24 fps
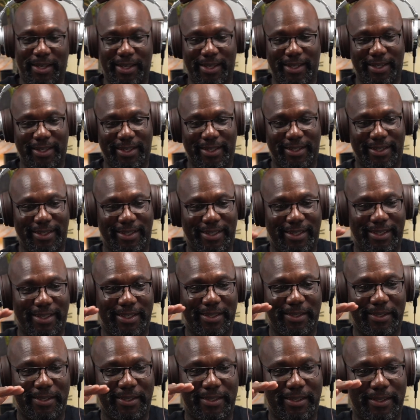But
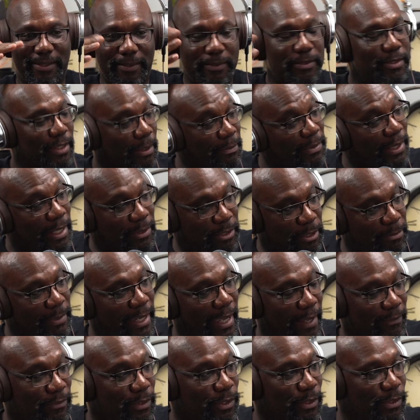sometimes you
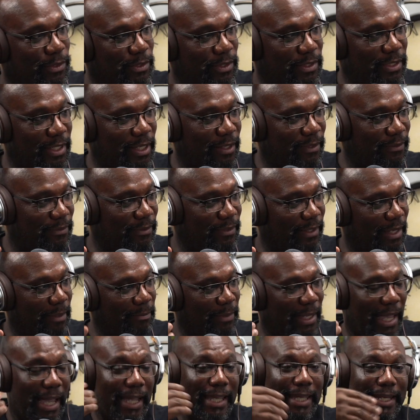may have to do it yourself. I
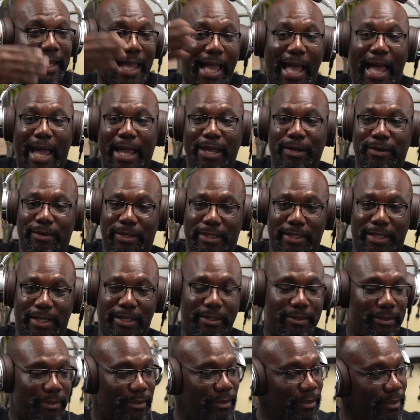mean, I could hire an
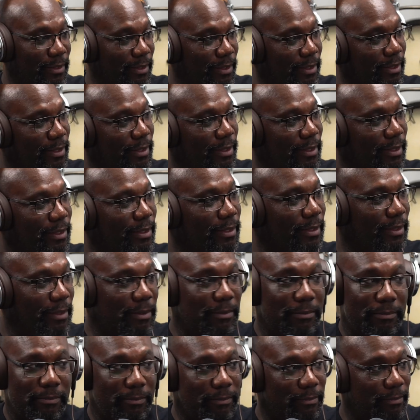editor,
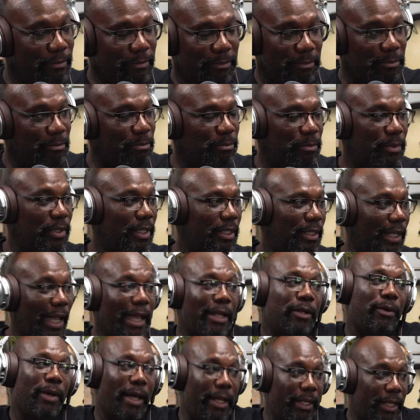but
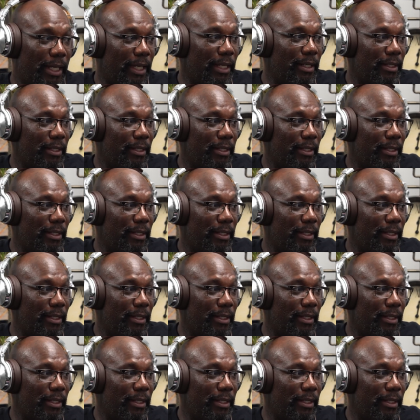I know how to